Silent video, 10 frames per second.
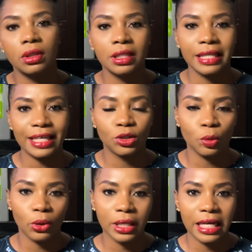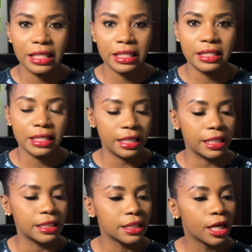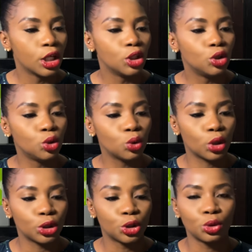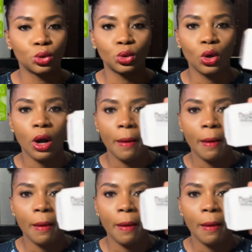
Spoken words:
The next soap on our list is Dudu Oshun